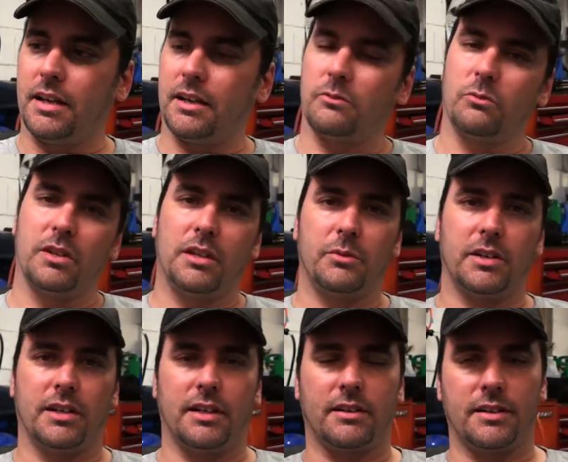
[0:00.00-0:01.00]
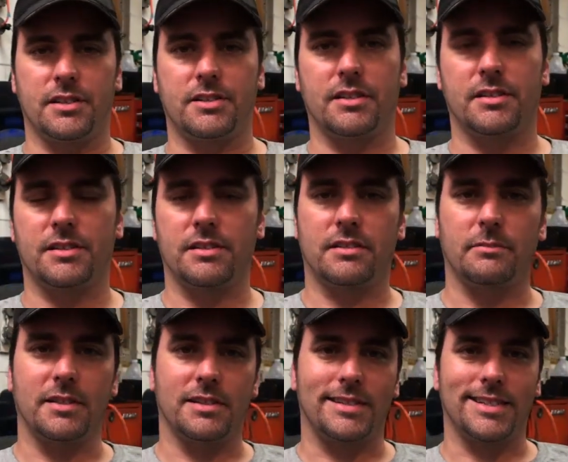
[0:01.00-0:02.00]
And really what an air conditioning
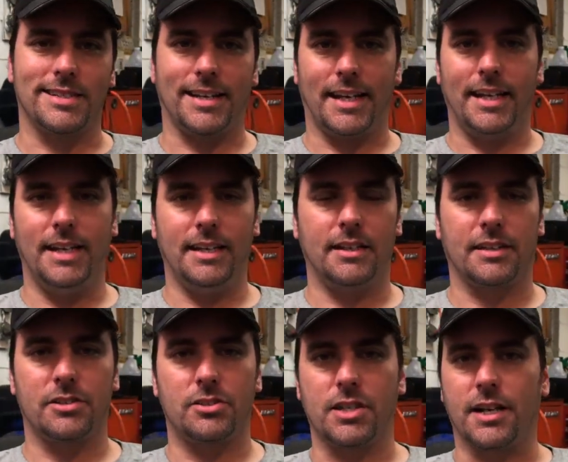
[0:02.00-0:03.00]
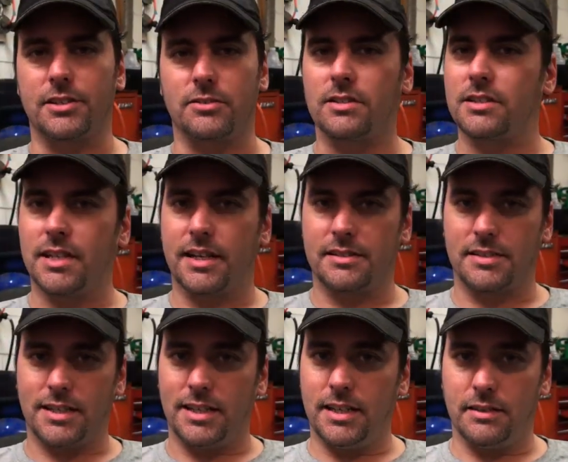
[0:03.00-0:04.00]
system is, is a heat exchanger. It takes
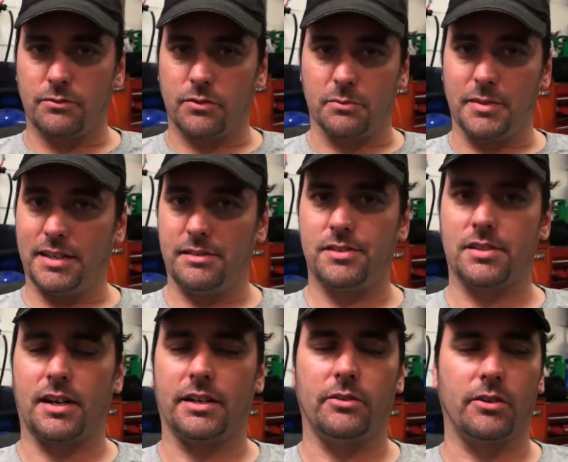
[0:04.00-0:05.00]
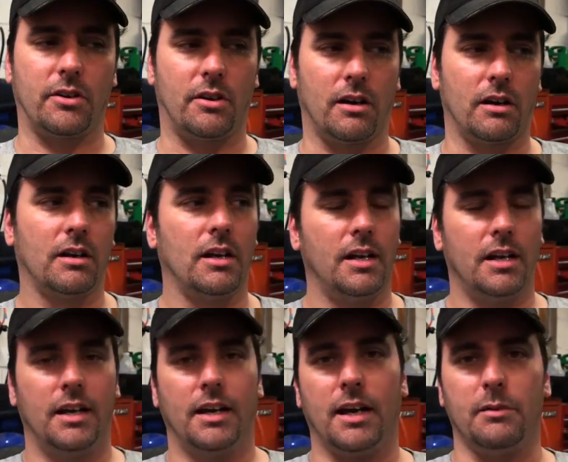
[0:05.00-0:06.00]
the heat from inside your car
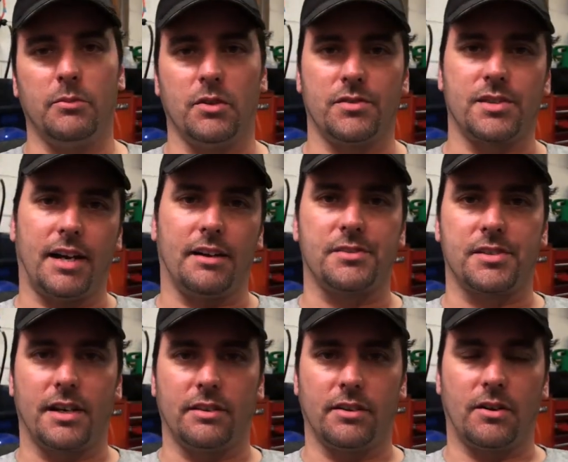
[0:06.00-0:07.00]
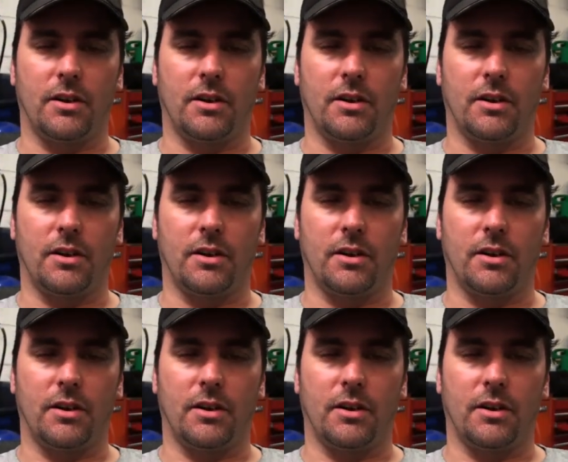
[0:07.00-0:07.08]
and moves it outside the